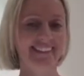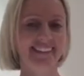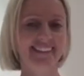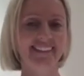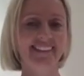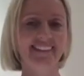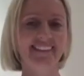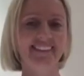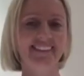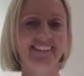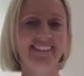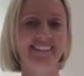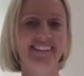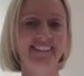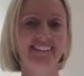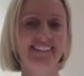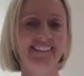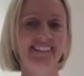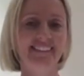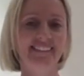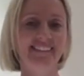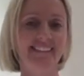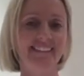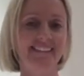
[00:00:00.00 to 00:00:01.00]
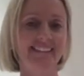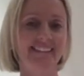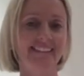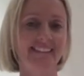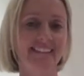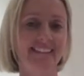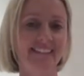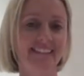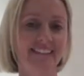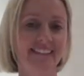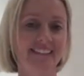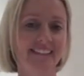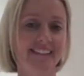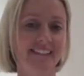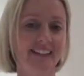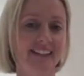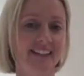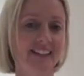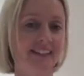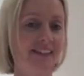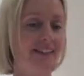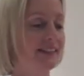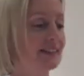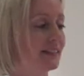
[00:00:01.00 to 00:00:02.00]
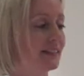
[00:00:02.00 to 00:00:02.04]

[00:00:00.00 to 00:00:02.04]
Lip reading: (silent)